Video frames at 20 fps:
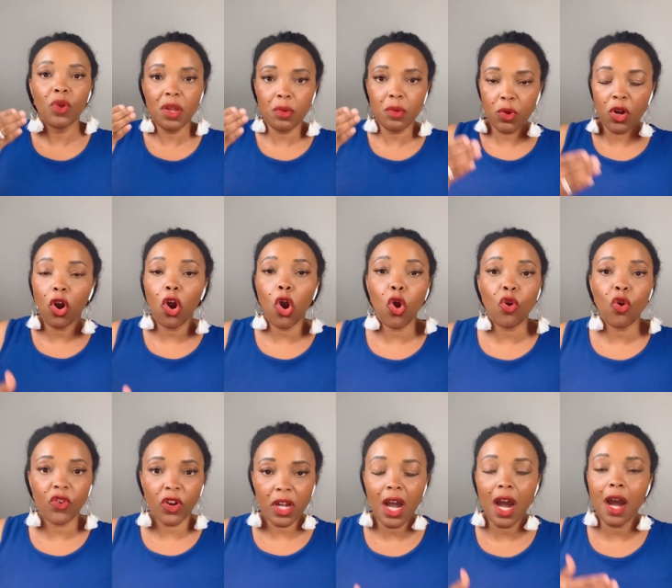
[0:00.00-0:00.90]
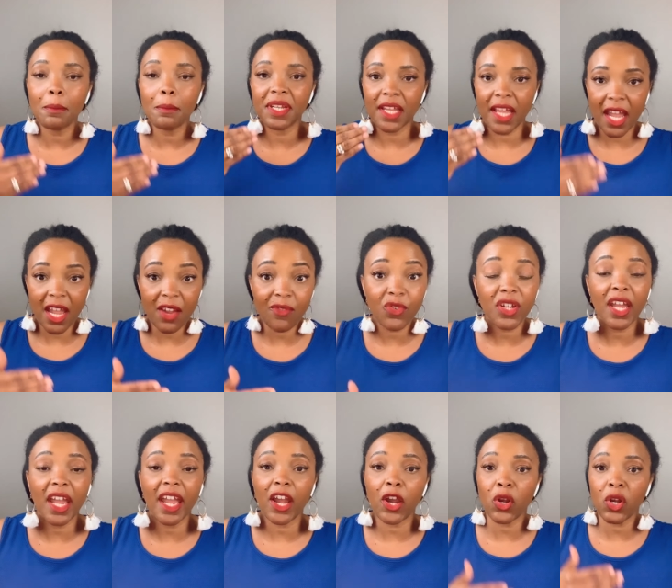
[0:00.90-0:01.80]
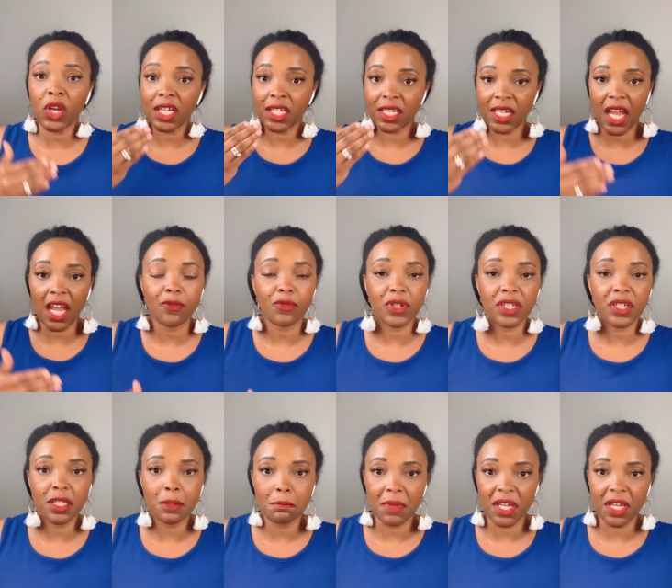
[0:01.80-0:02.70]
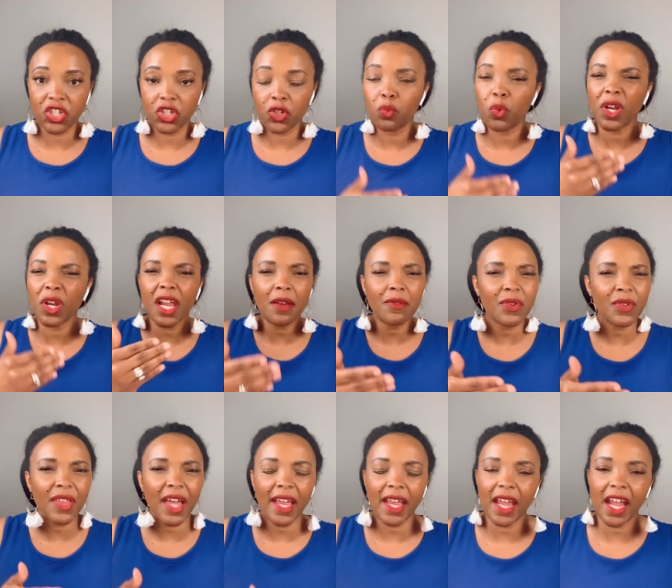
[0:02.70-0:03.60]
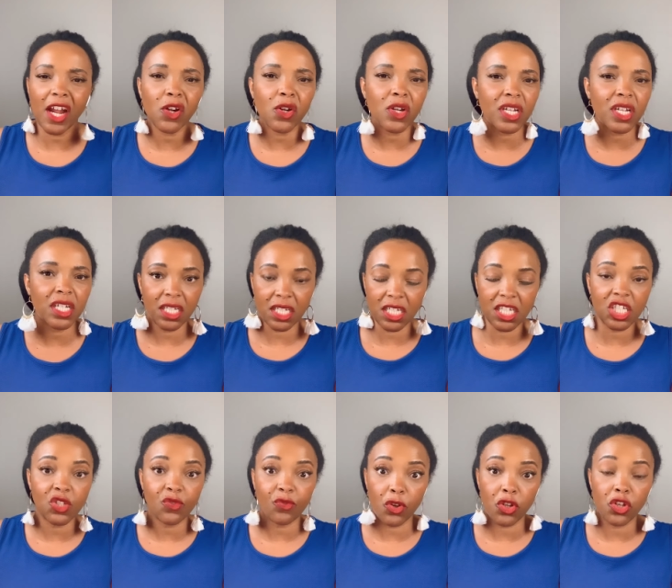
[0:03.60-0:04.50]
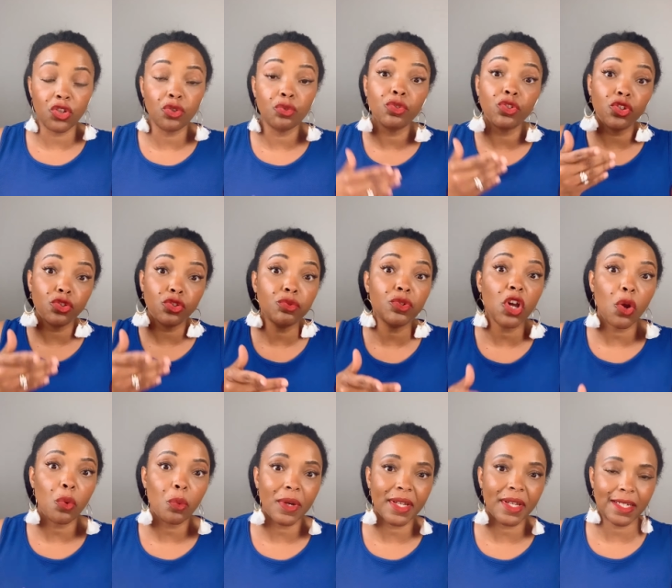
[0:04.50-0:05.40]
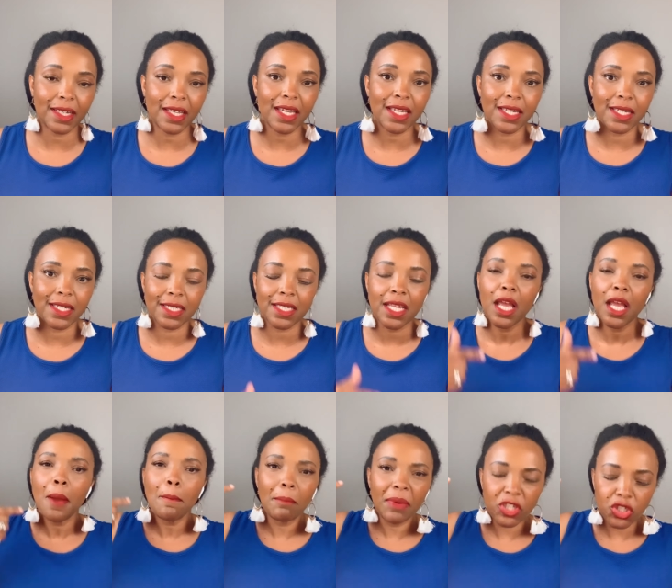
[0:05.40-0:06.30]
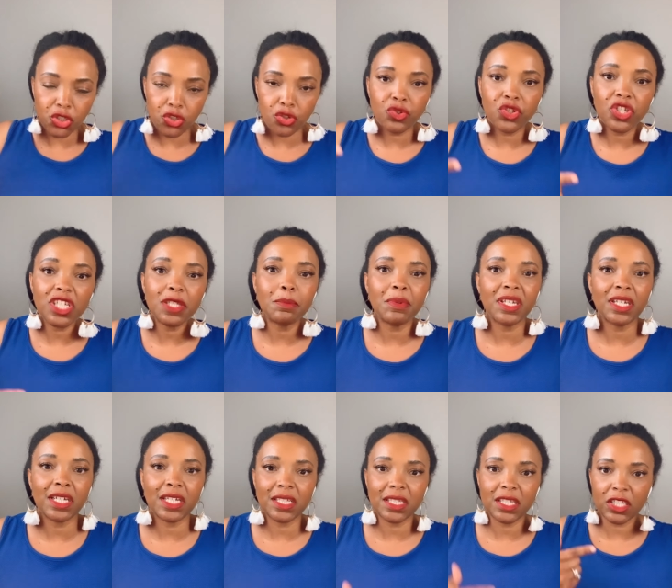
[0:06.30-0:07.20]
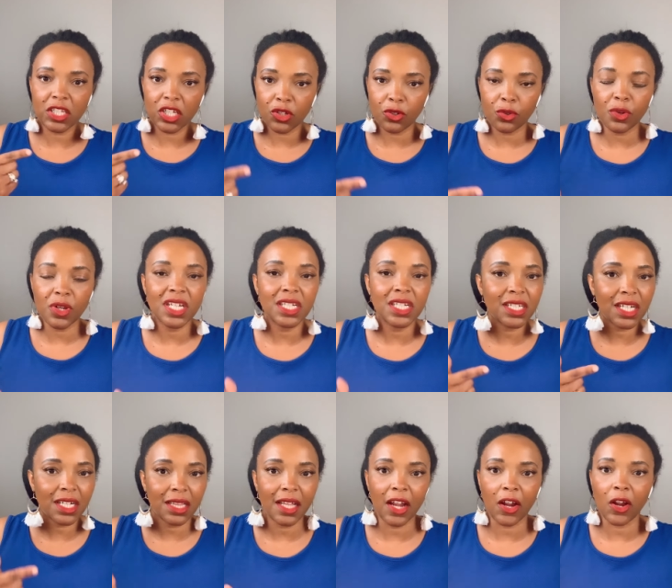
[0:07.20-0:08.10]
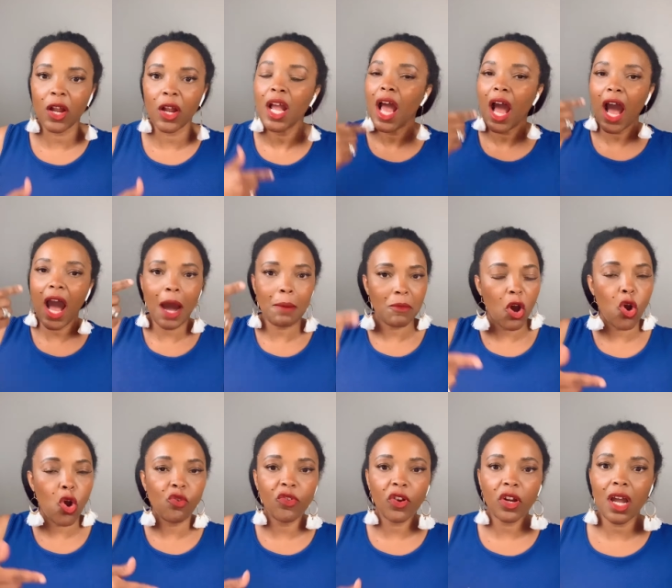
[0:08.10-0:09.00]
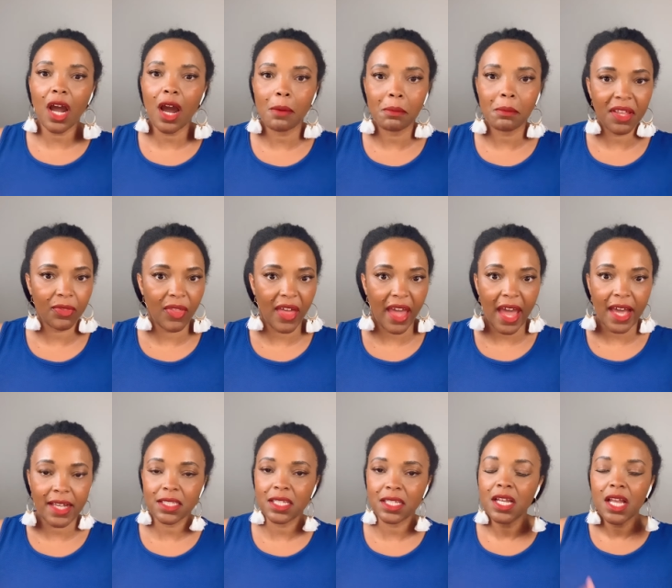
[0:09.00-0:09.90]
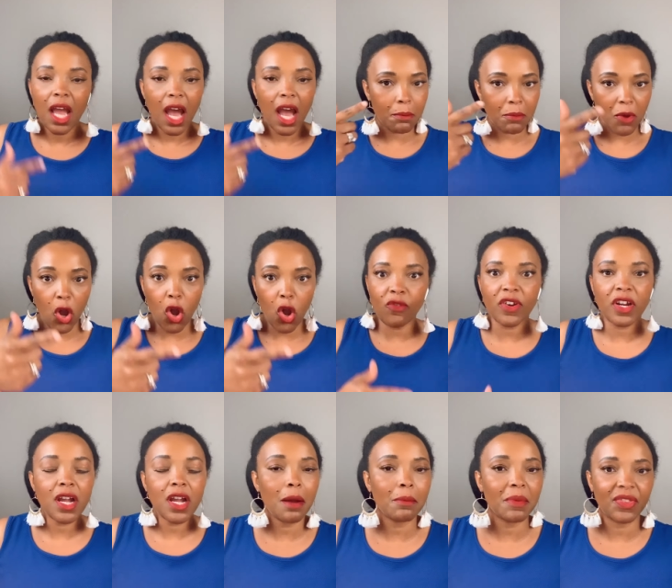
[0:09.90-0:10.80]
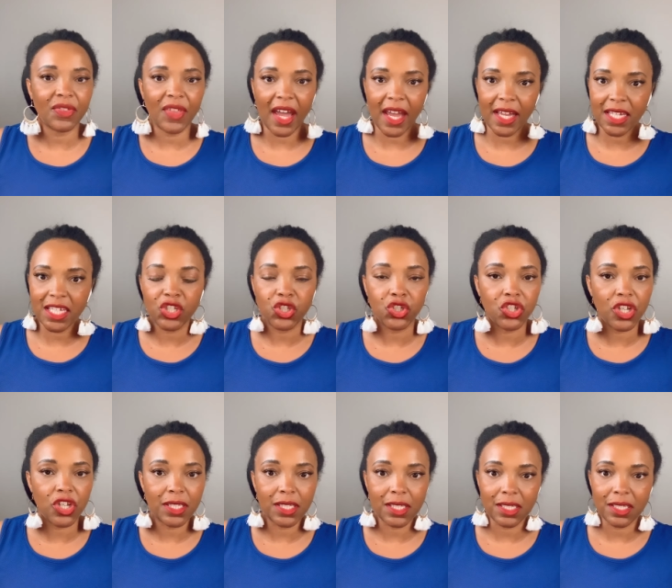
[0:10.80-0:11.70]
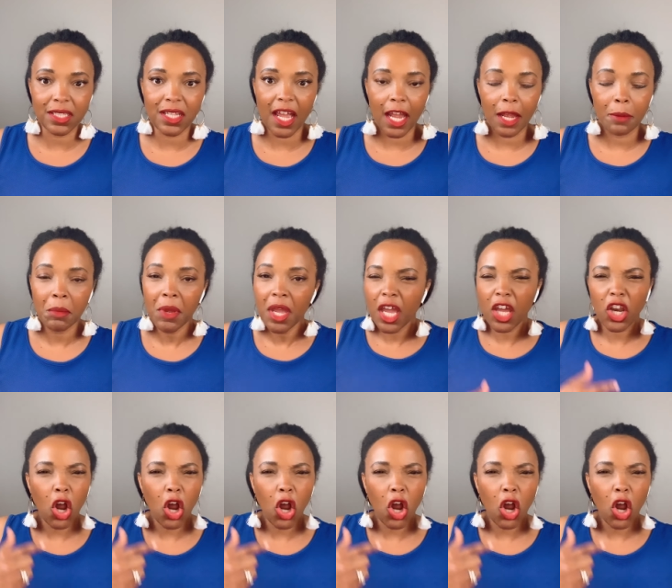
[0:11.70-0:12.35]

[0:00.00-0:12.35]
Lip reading: We will overcome in every area and every dimension. Whatever that area is for you, you know what it is. But you just begin to decree and declare, I'm overcoming that. I'm overcoming that in Jesus' name.